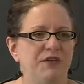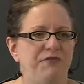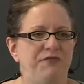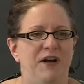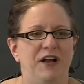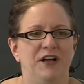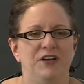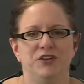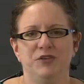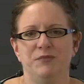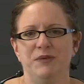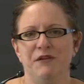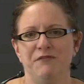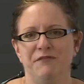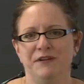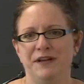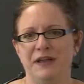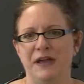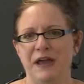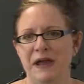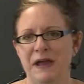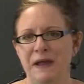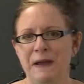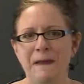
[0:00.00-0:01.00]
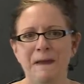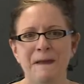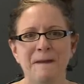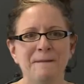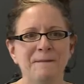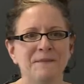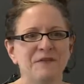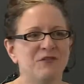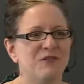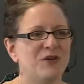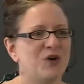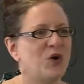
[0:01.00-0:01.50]
I followed them every day,
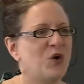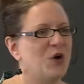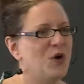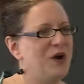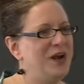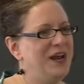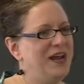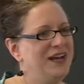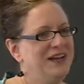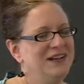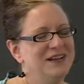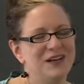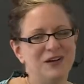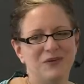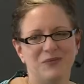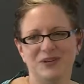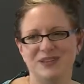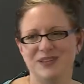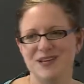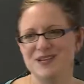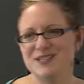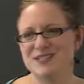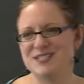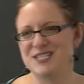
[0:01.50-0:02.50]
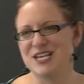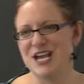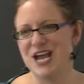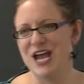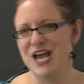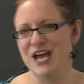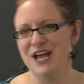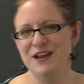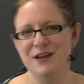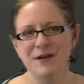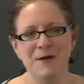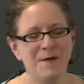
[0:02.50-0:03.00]
recording what they
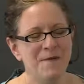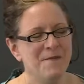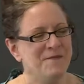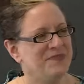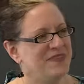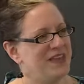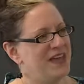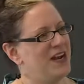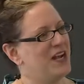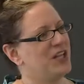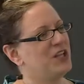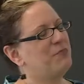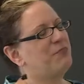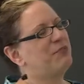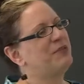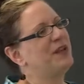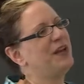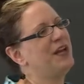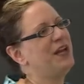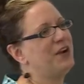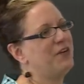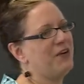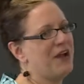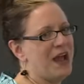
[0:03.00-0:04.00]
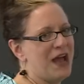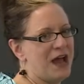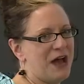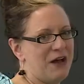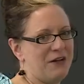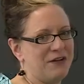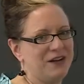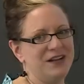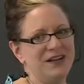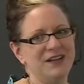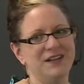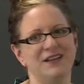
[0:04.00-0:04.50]
said, and on the
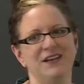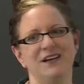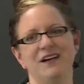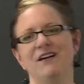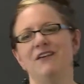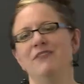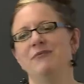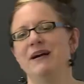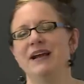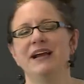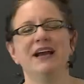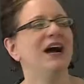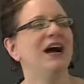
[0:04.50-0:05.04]
playground, and then, the, oh my